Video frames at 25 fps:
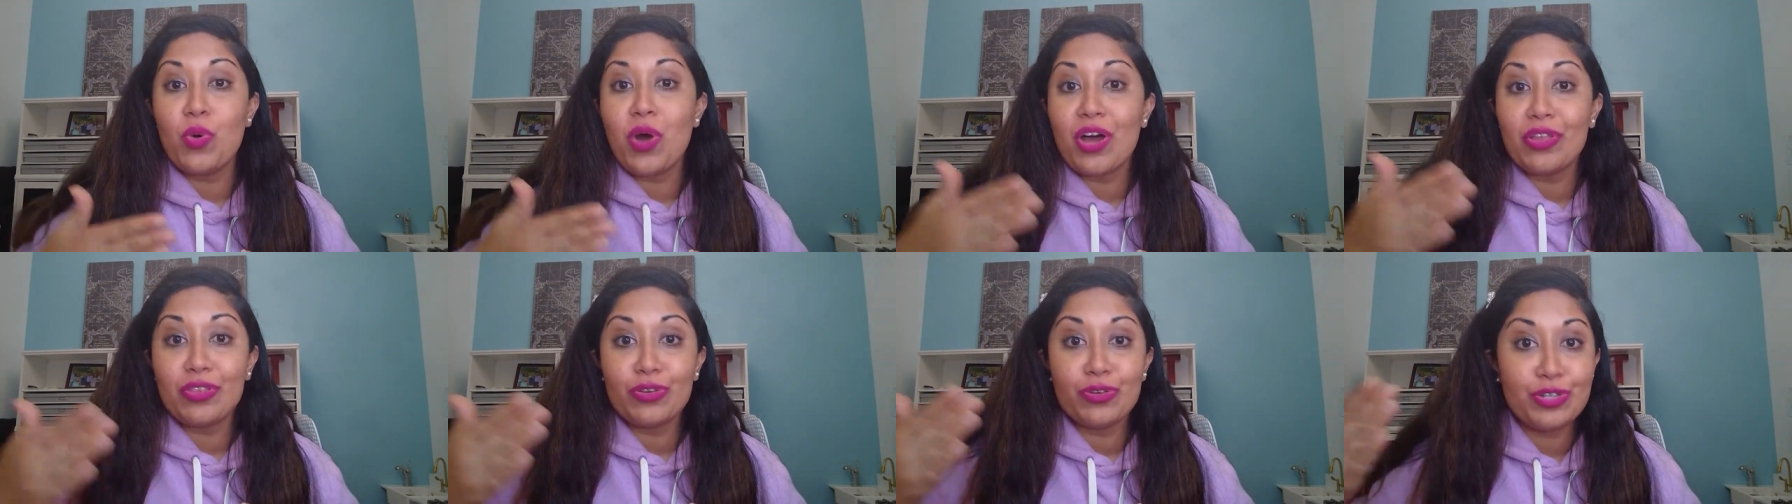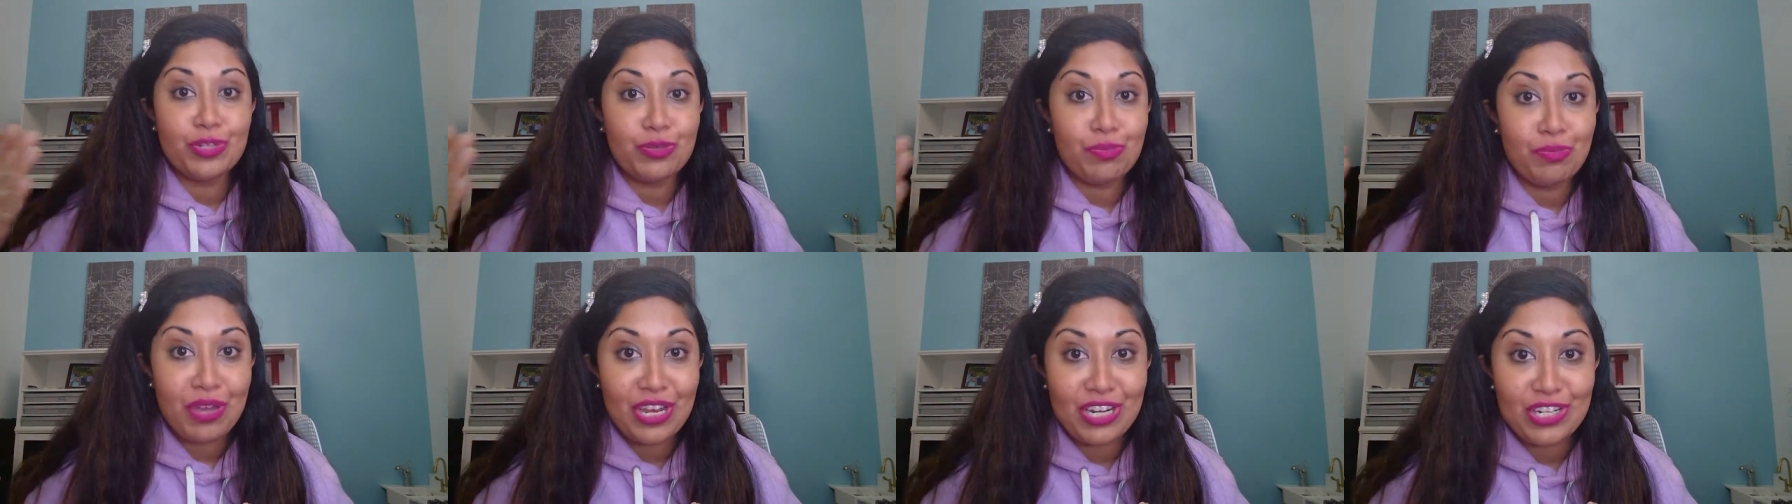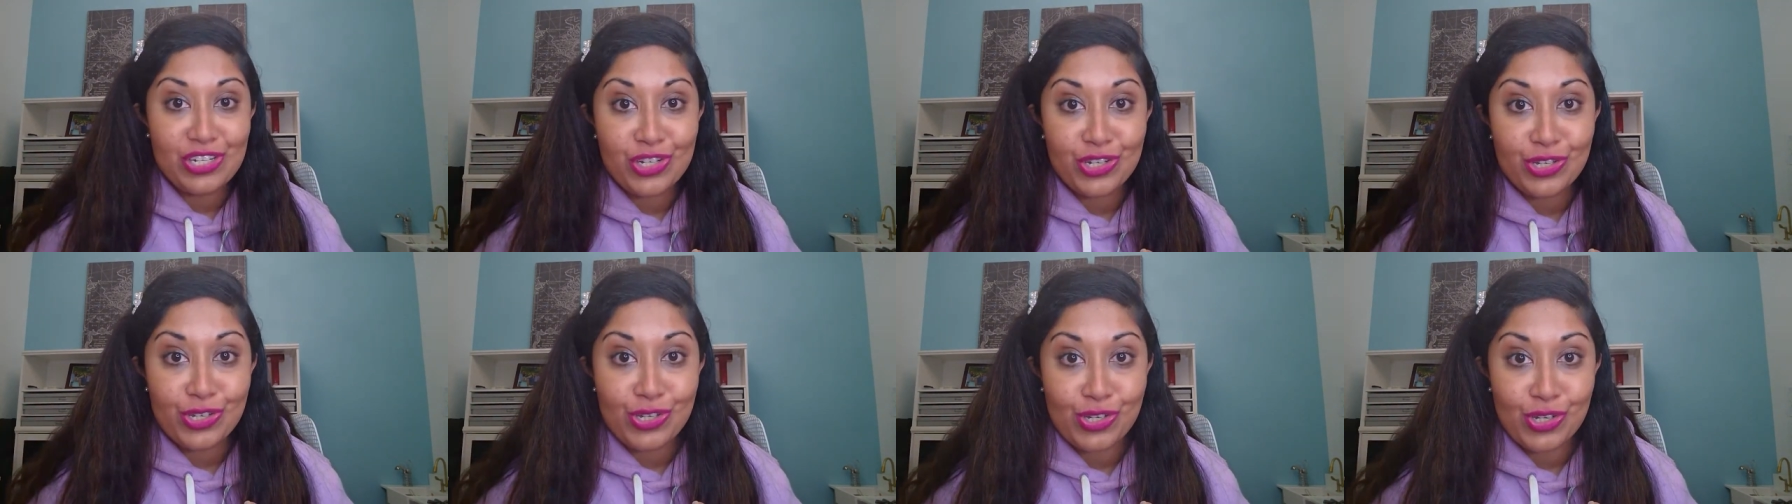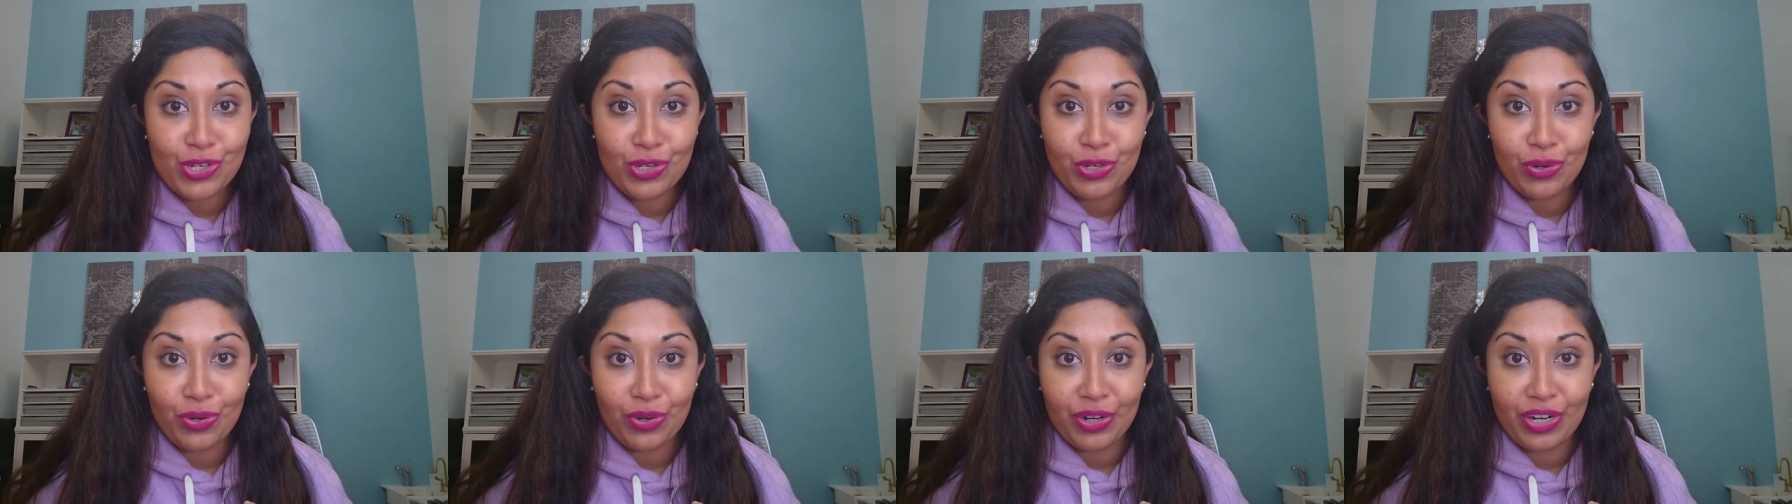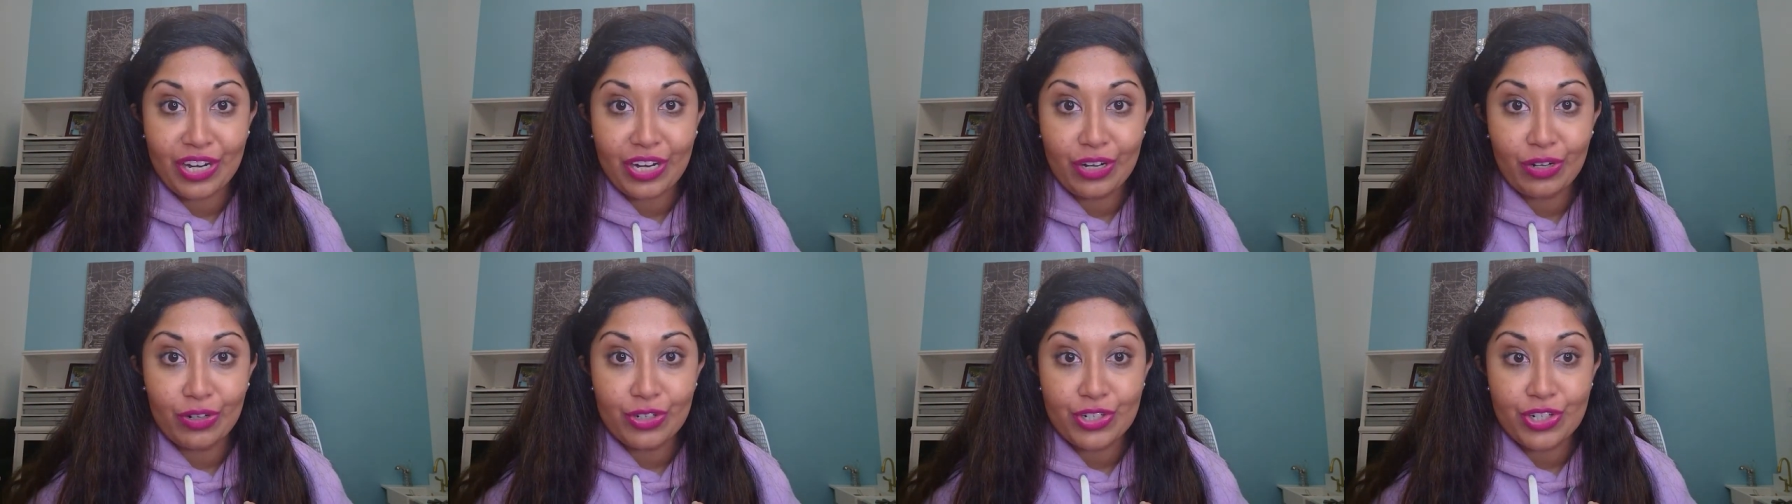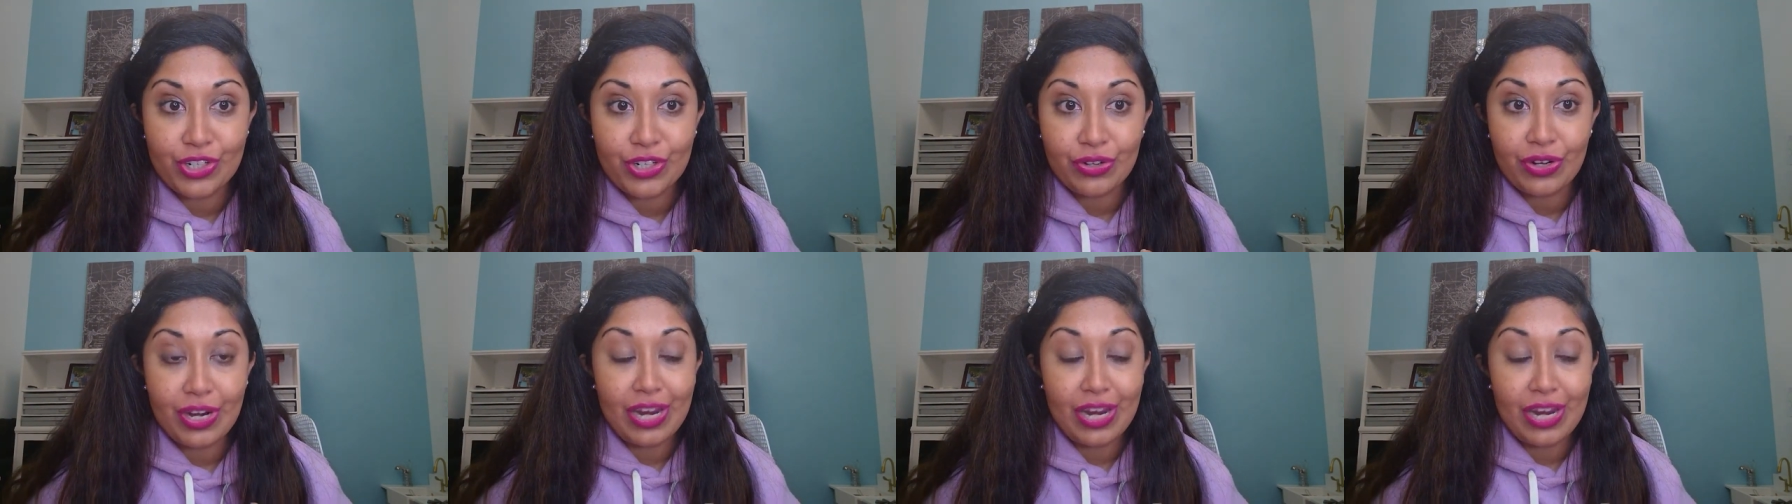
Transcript: other dimensions to your character.